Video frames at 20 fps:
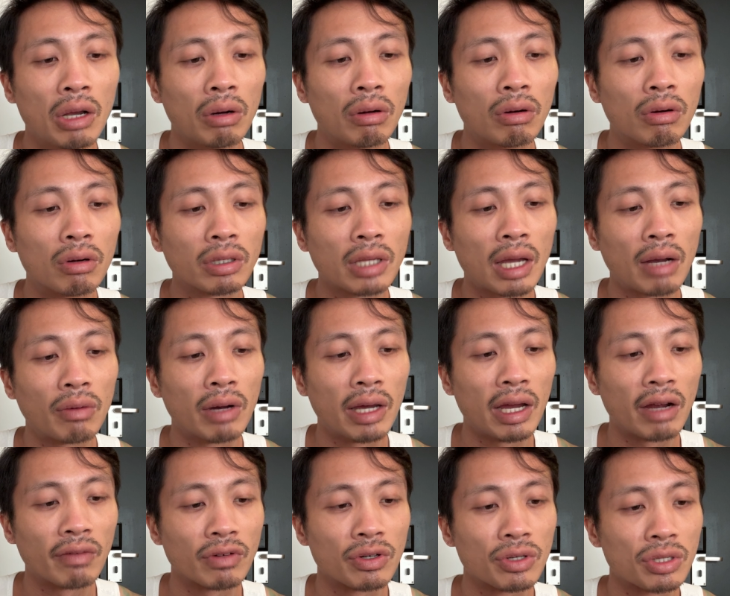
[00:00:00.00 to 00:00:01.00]
or that
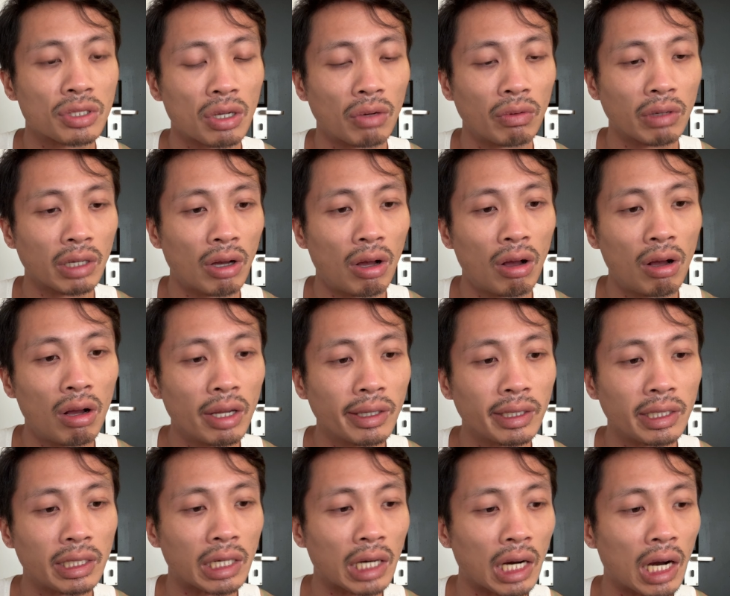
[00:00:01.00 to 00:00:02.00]
whatever is going on
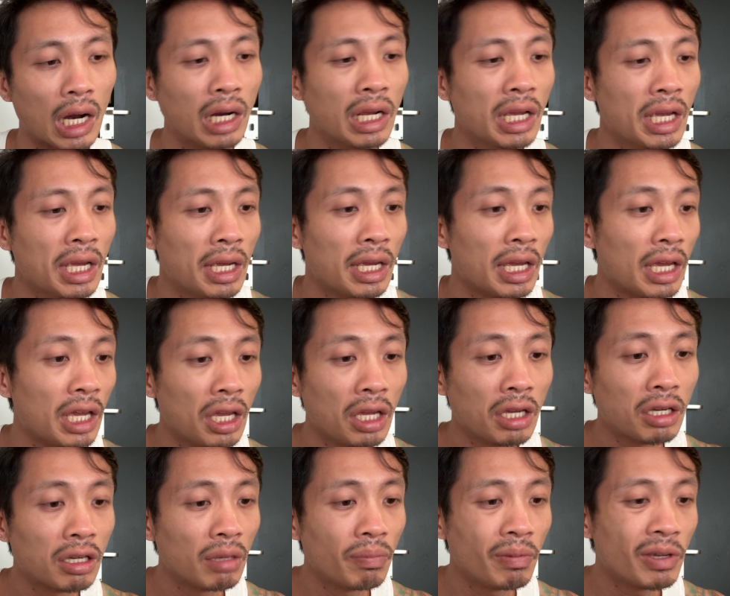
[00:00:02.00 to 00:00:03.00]
here,
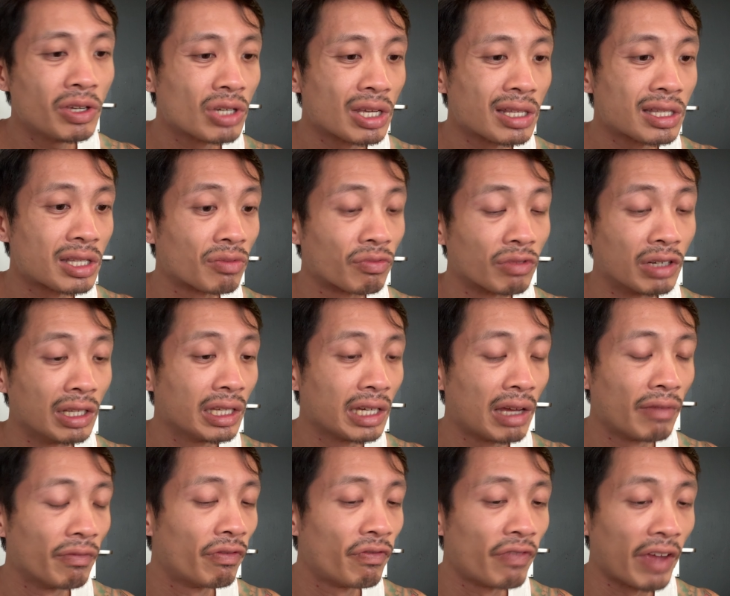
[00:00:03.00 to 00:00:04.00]
it could be just really
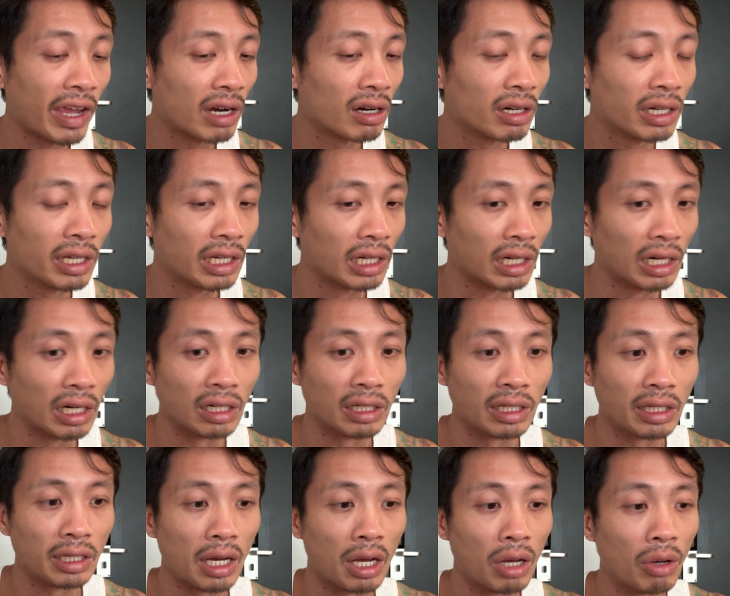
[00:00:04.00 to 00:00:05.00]
unfair here,
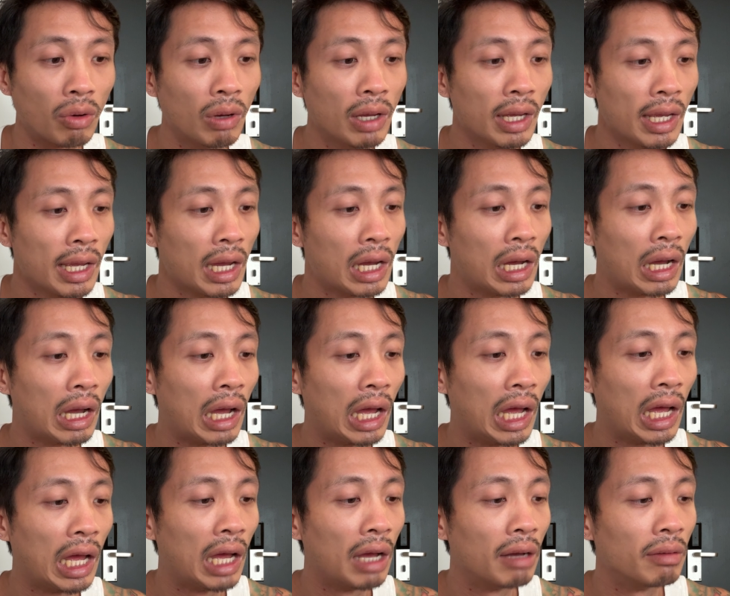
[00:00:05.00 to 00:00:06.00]
you know?
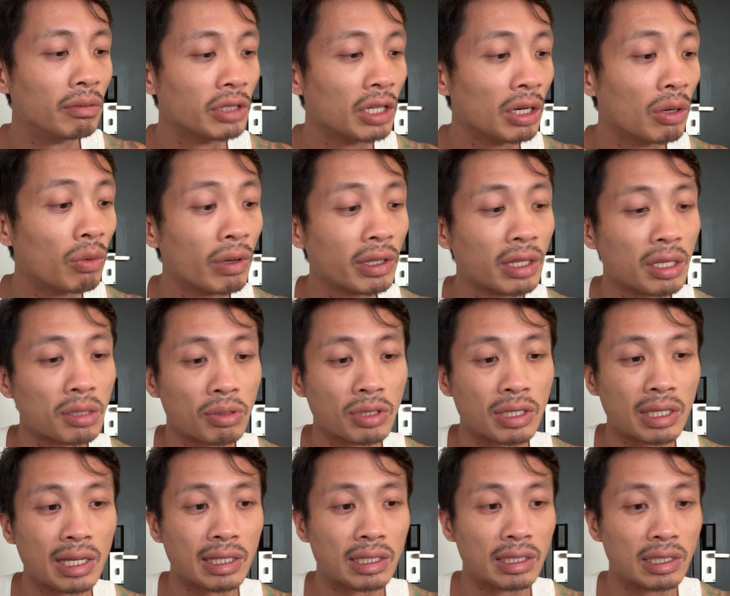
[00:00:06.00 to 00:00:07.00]
Uh, you know, what this
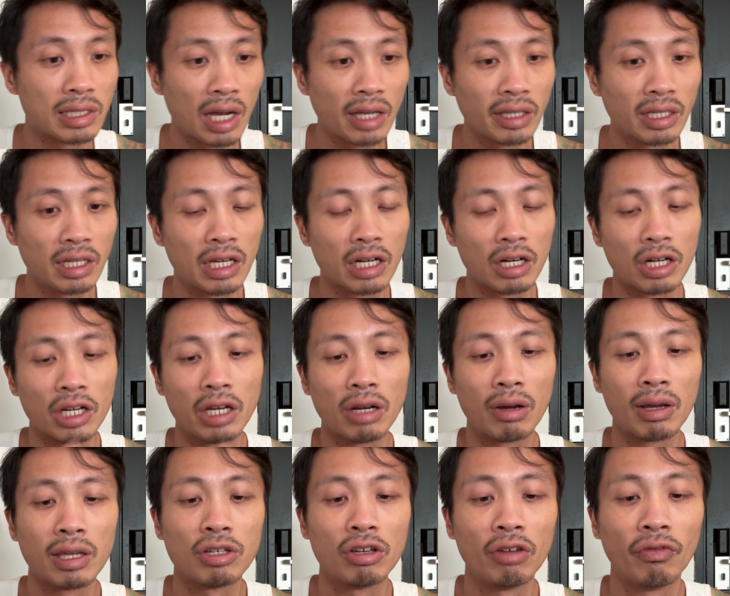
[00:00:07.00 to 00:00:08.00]
person has done here, you know,
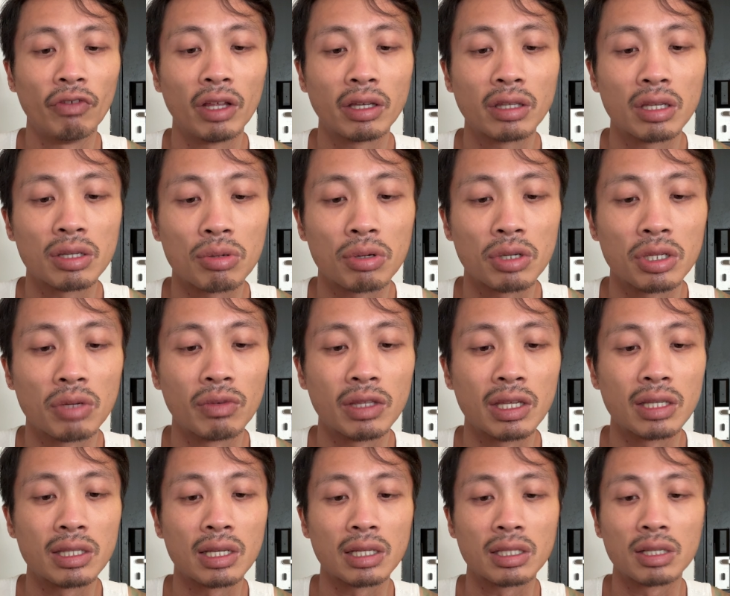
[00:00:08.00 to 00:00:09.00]
I do feel like this person with the
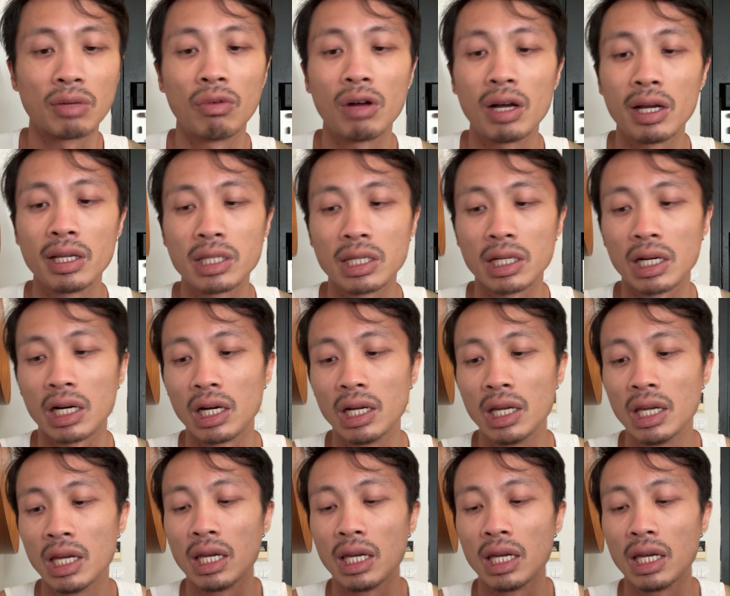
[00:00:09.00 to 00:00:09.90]
Six of Wands here